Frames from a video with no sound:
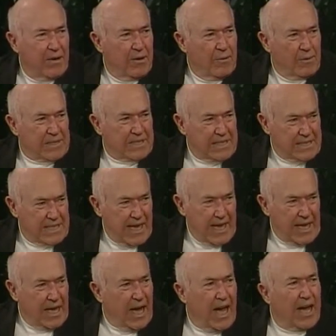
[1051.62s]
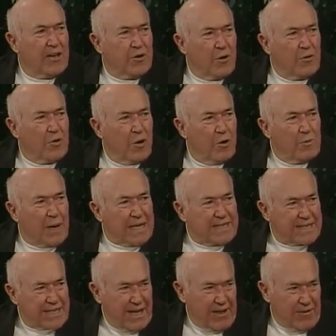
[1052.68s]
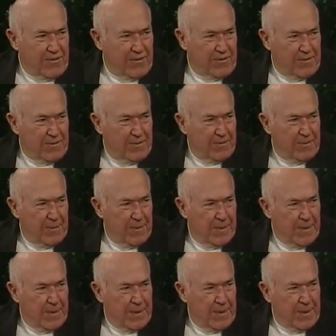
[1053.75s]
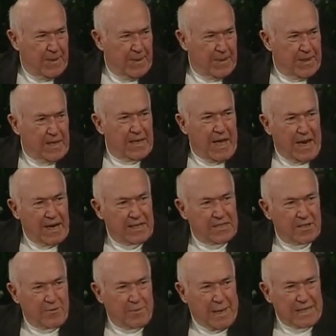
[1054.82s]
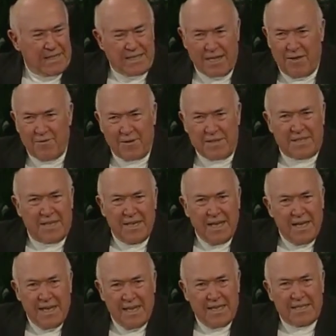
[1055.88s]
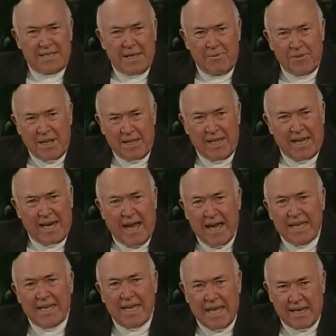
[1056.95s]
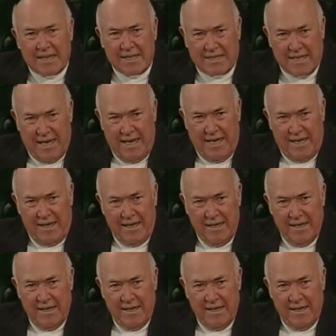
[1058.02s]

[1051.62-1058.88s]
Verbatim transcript: What's he saying? I don't know myself. The knowledge of myself is, is something that I can't attain.